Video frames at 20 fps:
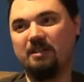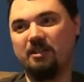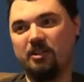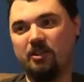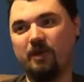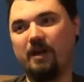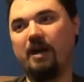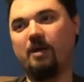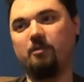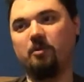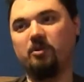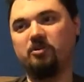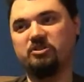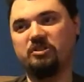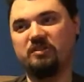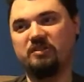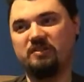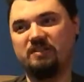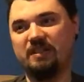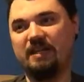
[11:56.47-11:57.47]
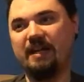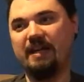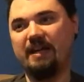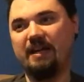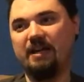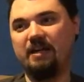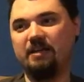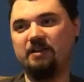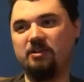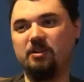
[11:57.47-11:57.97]
Though I will just
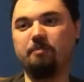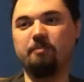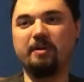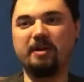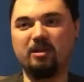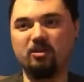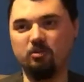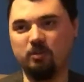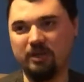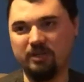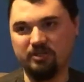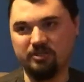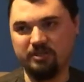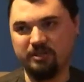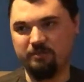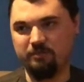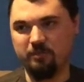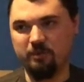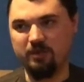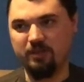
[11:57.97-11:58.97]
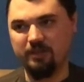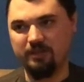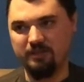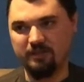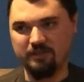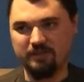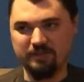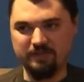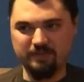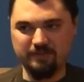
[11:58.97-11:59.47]
say the big question
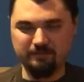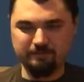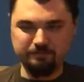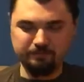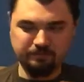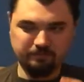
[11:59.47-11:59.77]
was,